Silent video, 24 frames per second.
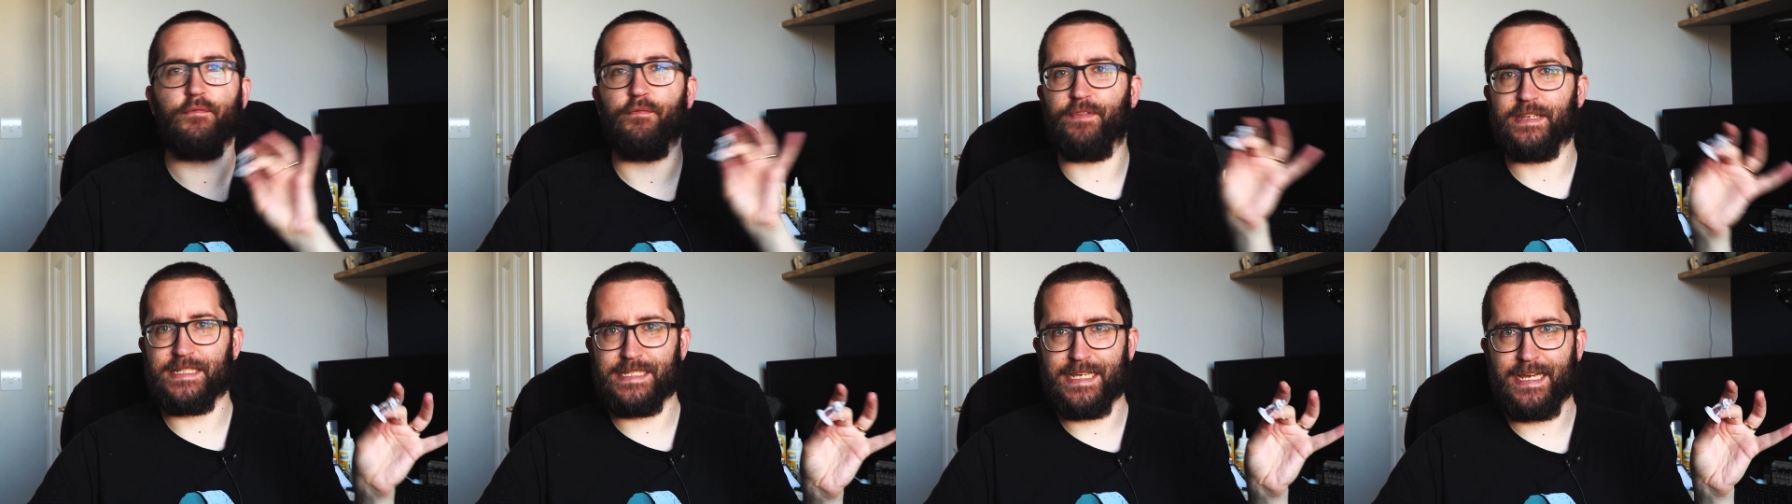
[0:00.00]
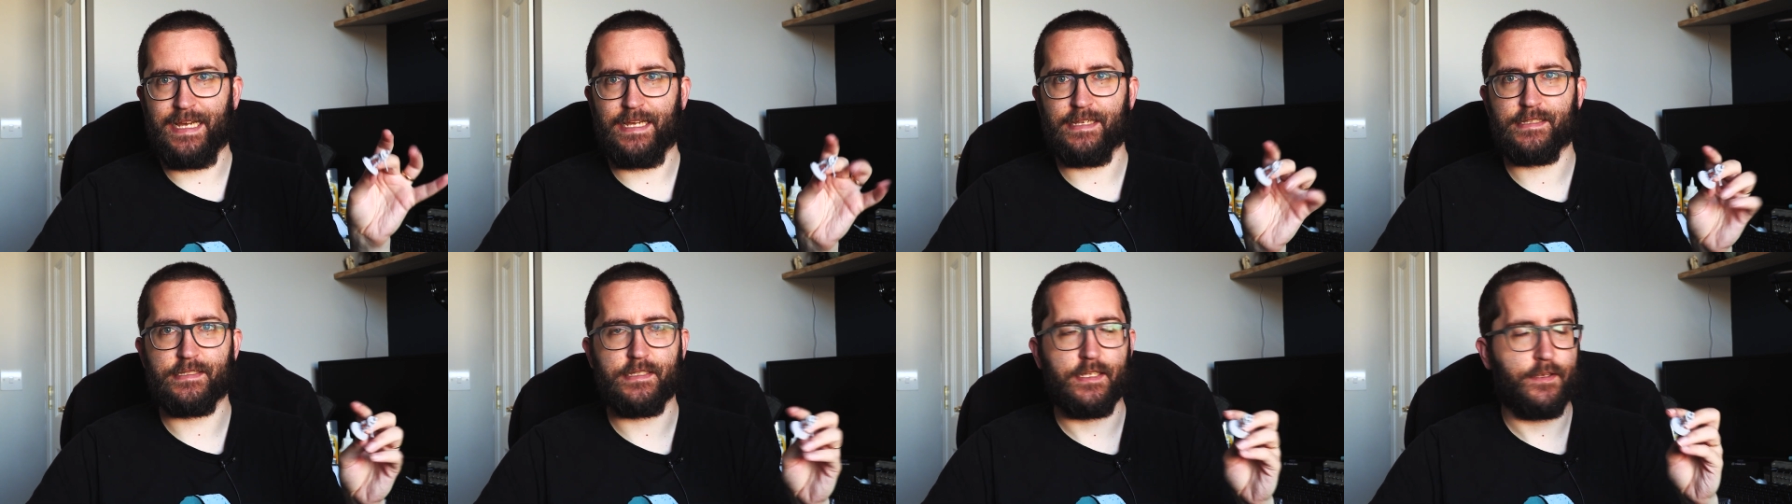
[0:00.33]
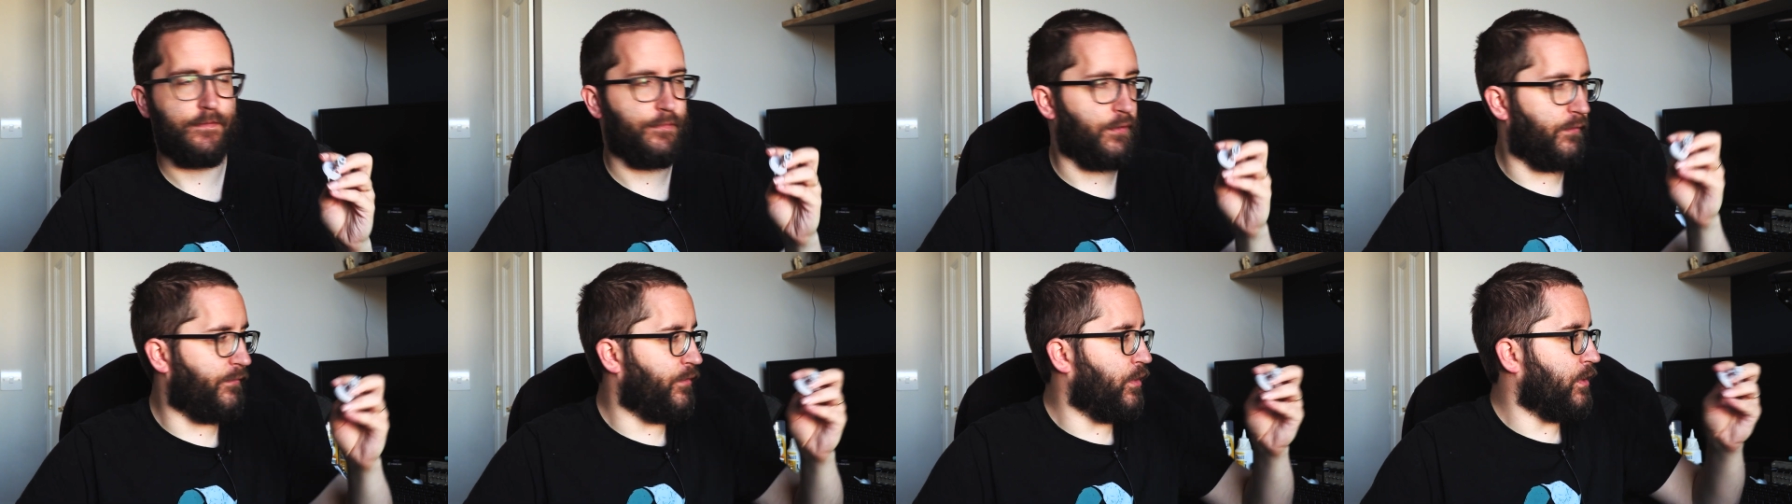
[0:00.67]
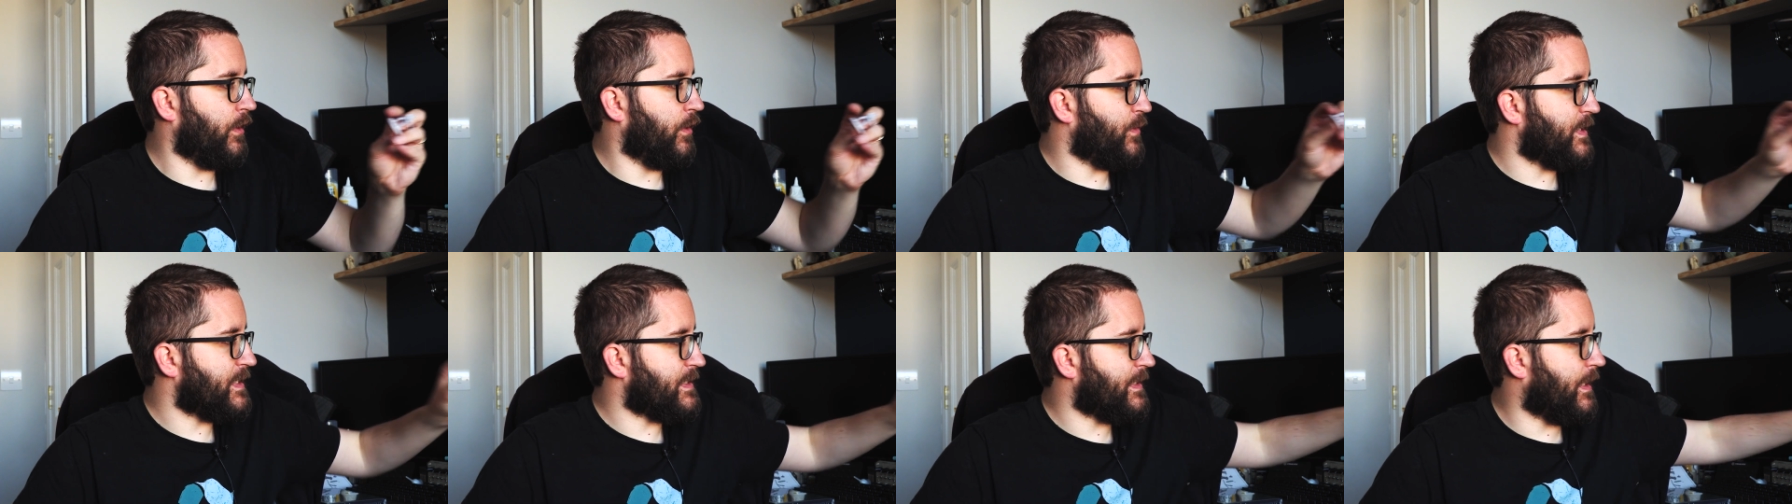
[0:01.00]
fantastic for
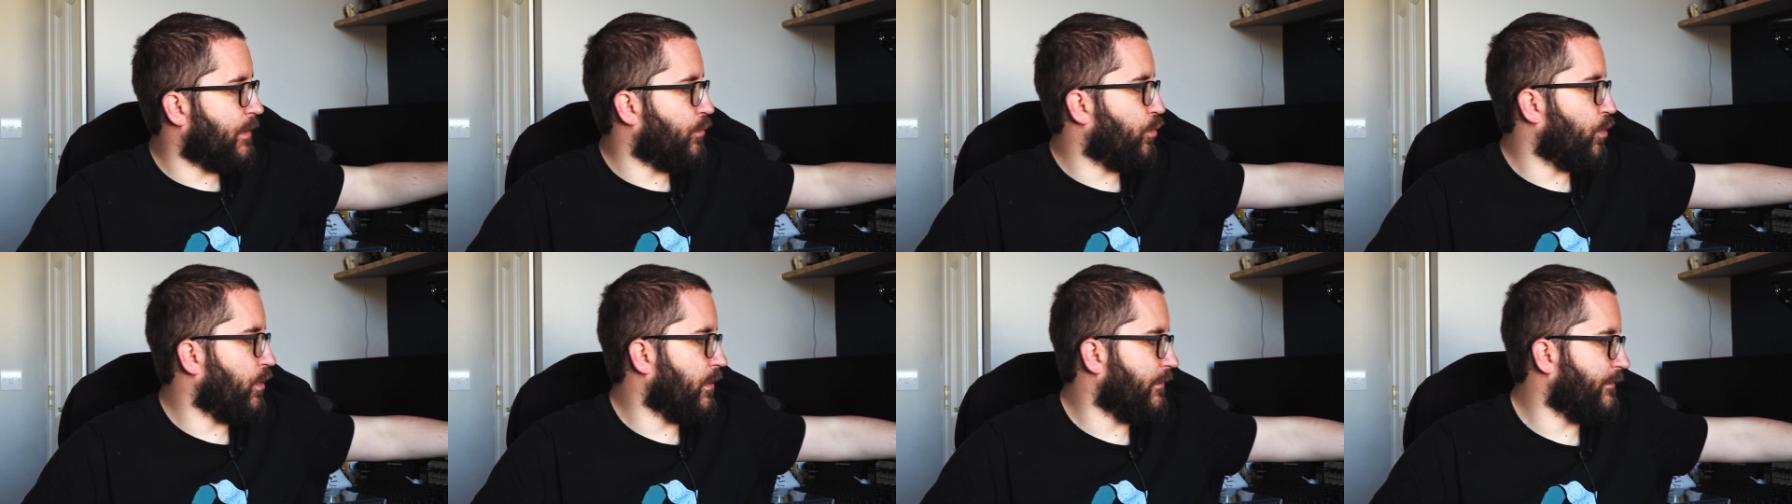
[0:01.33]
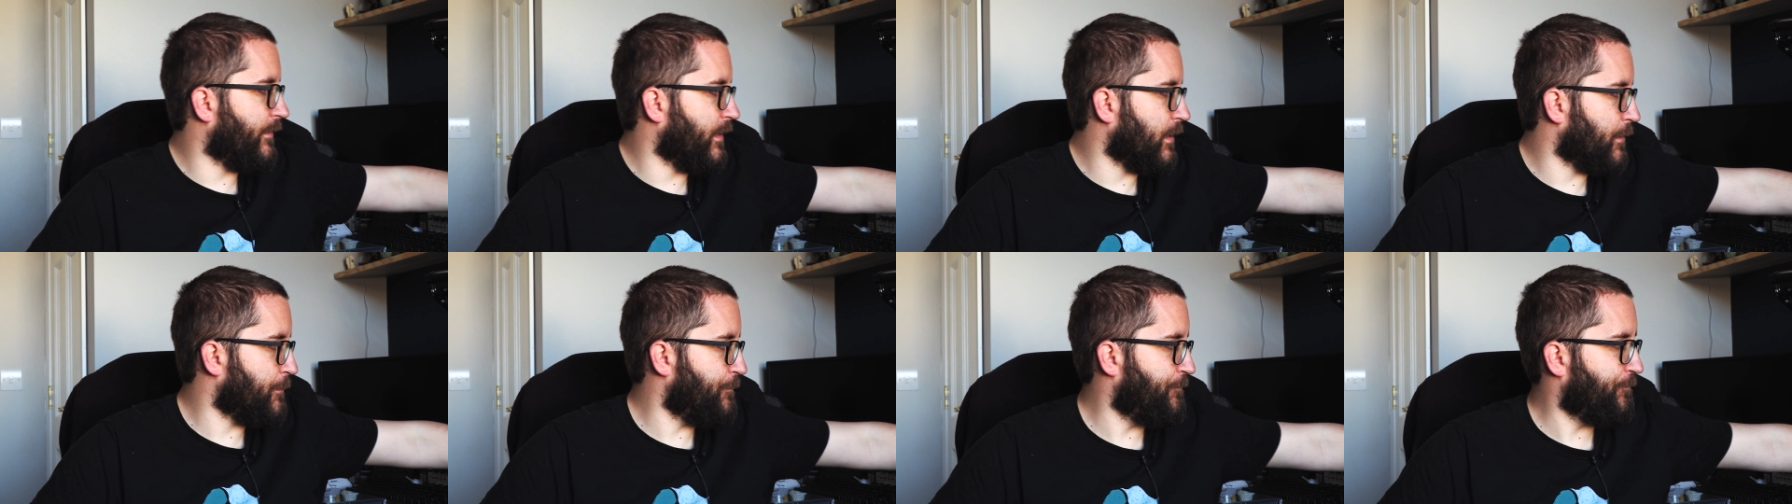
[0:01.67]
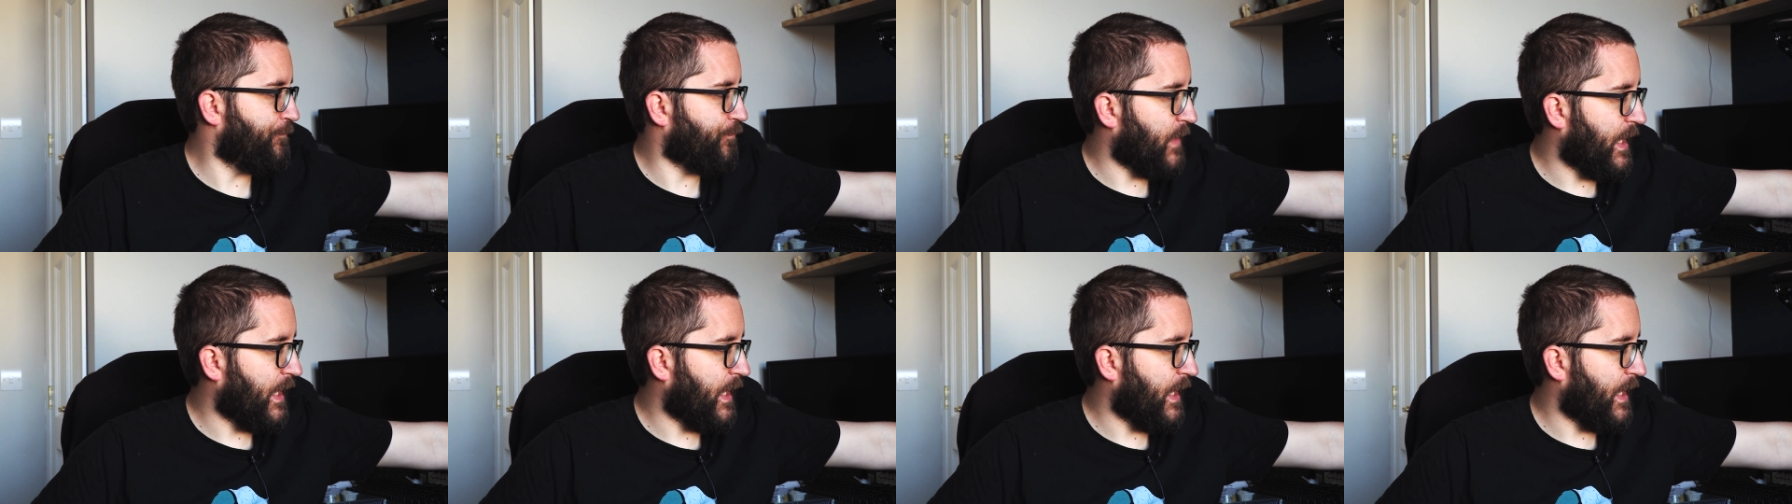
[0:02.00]
Fallout Wasteland Warfare.